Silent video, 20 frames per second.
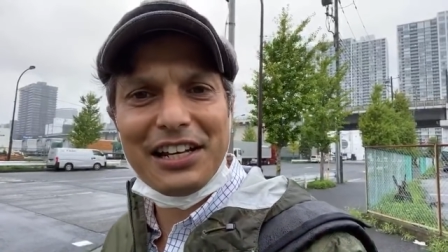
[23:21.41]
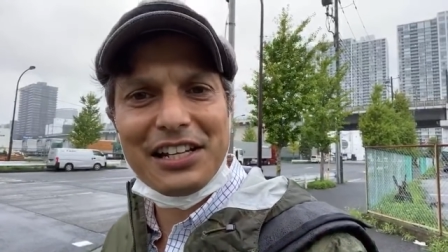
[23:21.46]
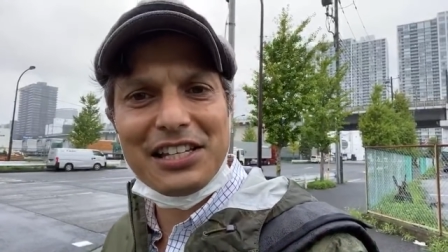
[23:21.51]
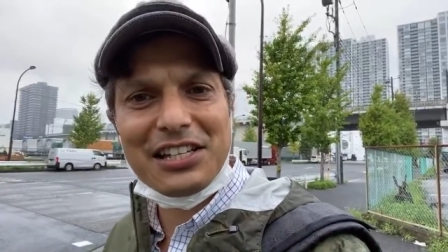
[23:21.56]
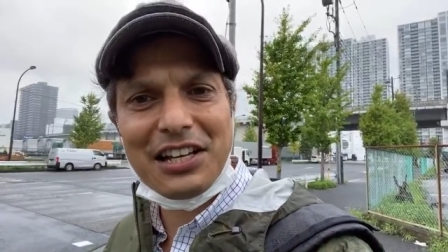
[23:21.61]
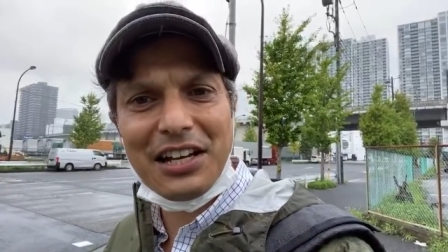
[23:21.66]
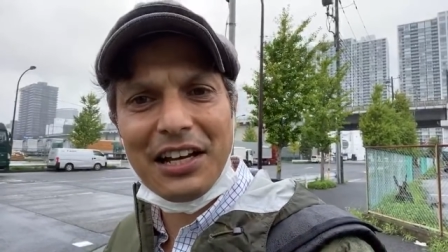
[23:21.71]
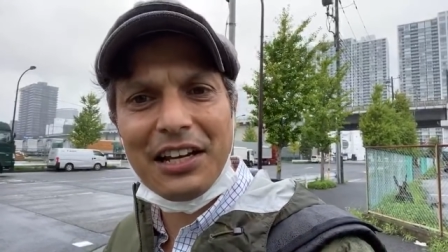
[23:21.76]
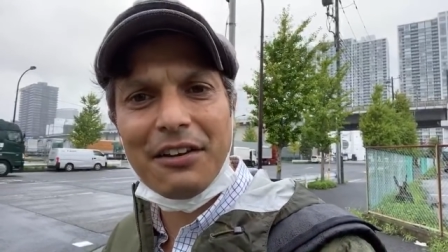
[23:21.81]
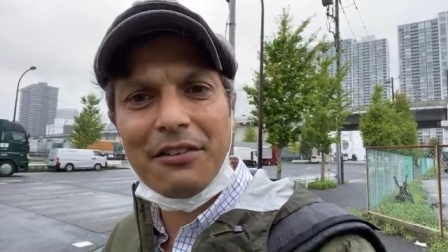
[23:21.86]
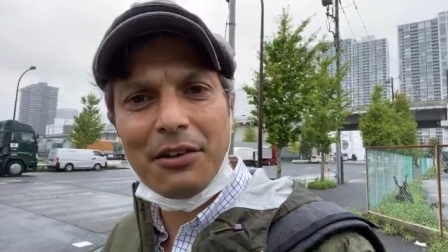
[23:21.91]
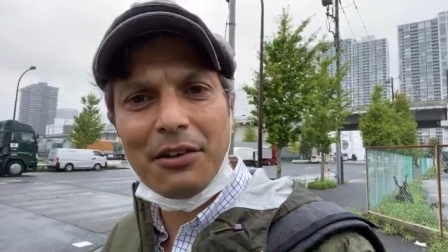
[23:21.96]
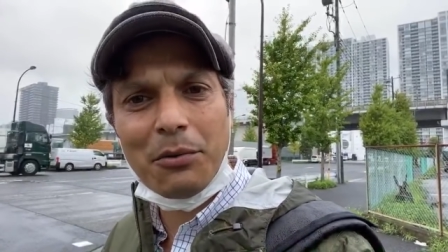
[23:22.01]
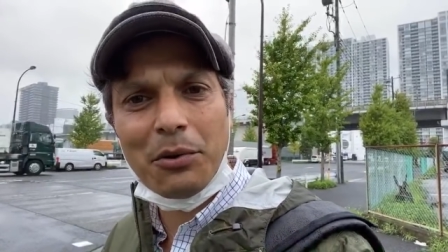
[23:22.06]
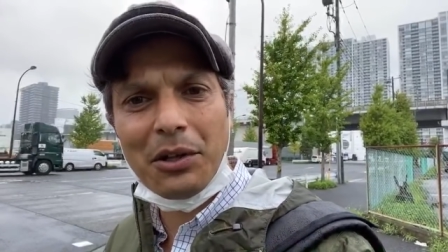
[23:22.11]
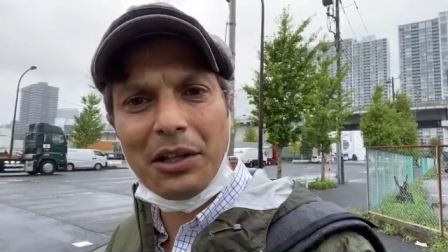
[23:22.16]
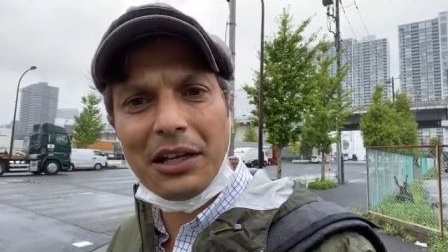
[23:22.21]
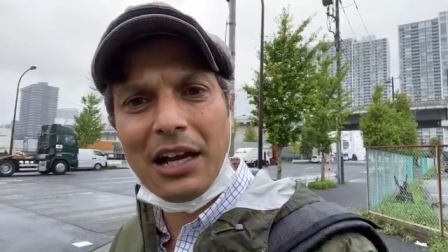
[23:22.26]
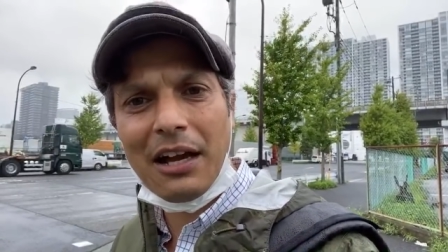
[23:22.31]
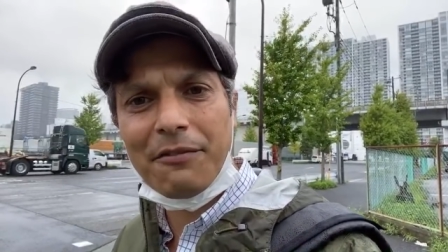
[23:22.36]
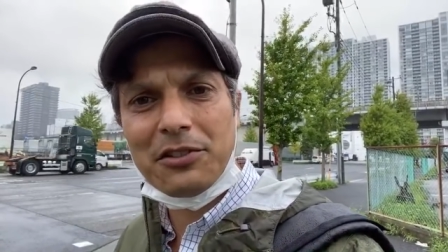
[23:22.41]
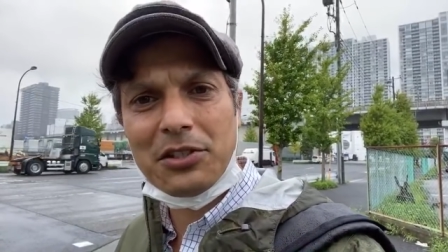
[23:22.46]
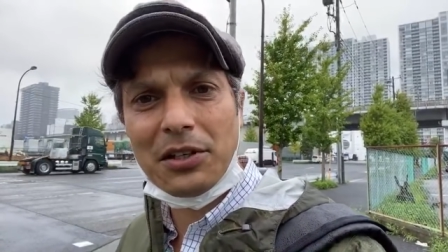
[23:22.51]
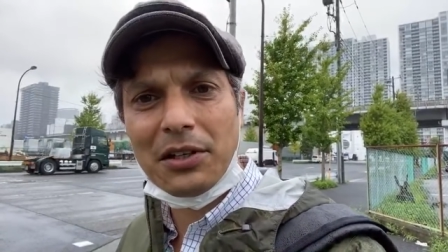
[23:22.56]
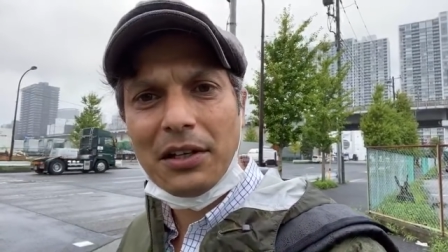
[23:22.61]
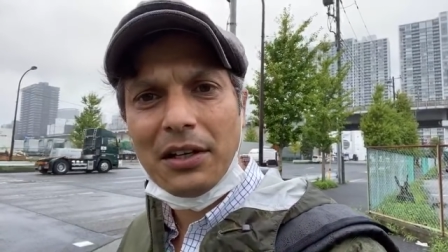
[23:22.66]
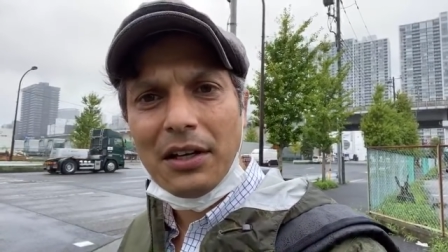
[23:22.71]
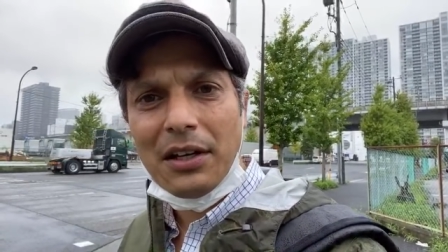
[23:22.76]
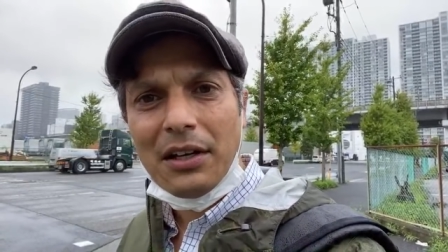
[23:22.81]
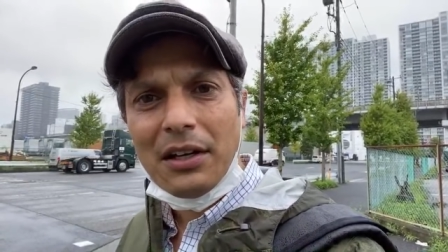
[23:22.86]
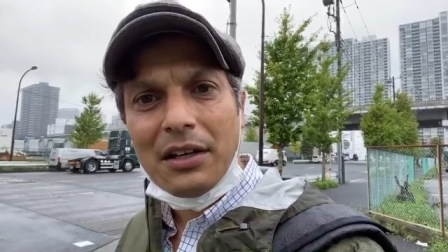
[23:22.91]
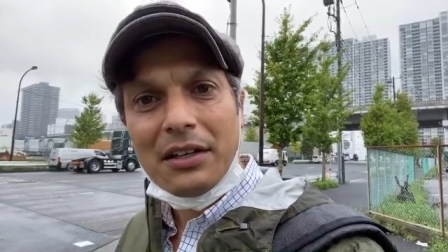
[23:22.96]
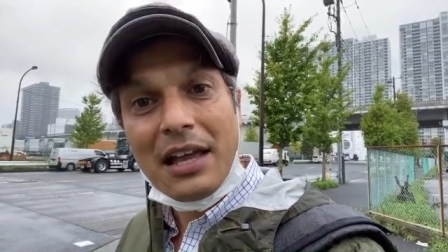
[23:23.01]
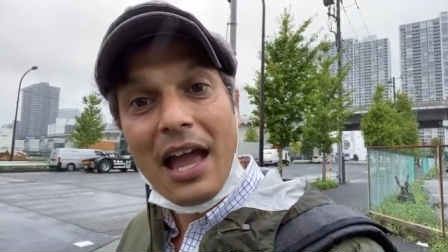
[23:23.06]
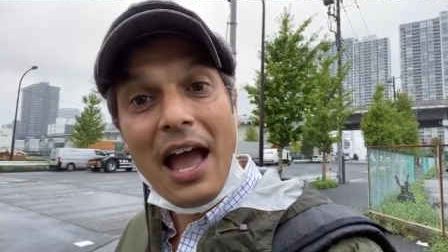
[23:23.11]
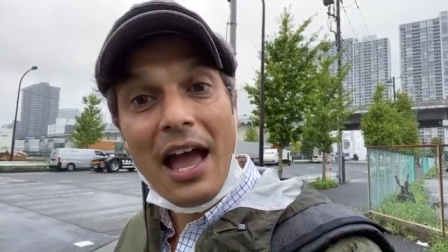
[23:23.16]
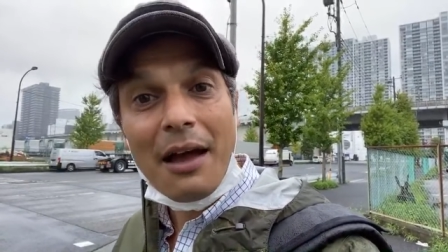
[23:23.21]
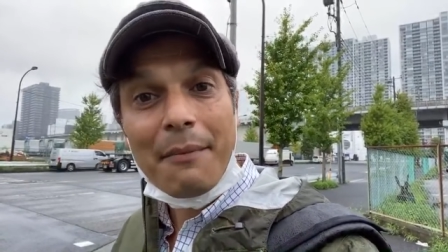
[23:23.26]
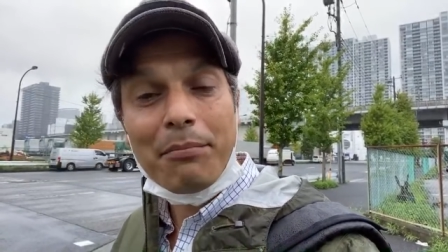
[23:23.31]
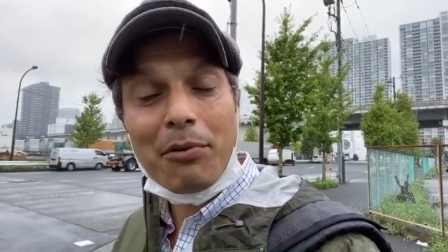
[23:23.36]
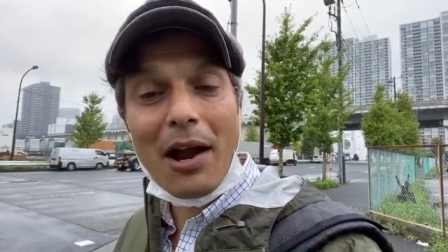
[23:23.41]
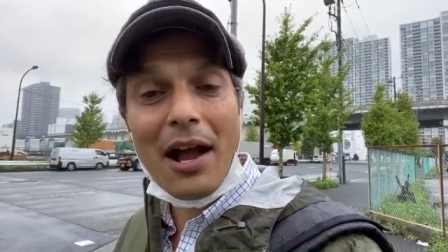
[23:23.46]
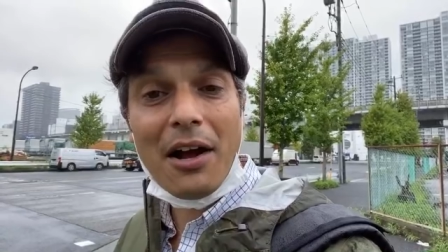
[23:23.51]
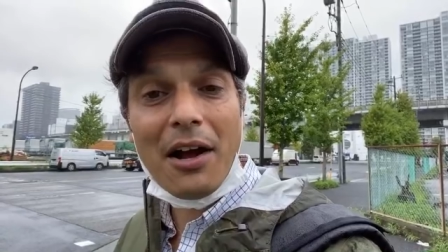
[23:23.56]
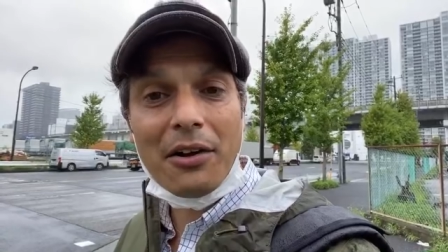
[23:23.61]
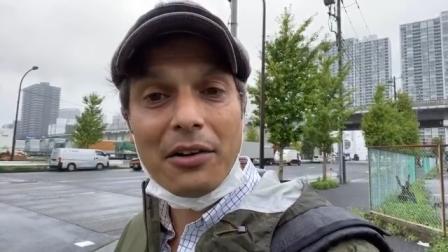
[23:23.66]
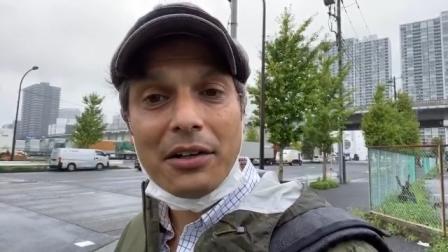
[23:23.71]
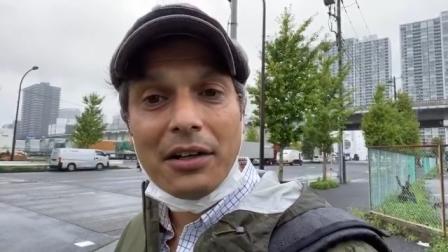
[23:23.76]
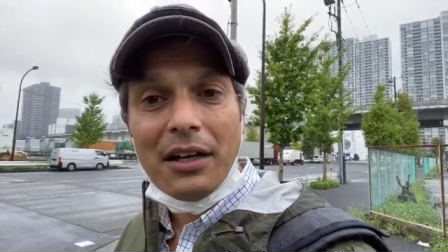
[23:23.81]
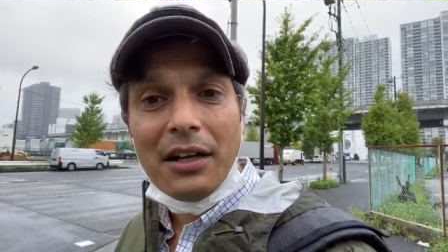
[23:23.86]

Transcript: It's kind of, you really have to, yeah, proud.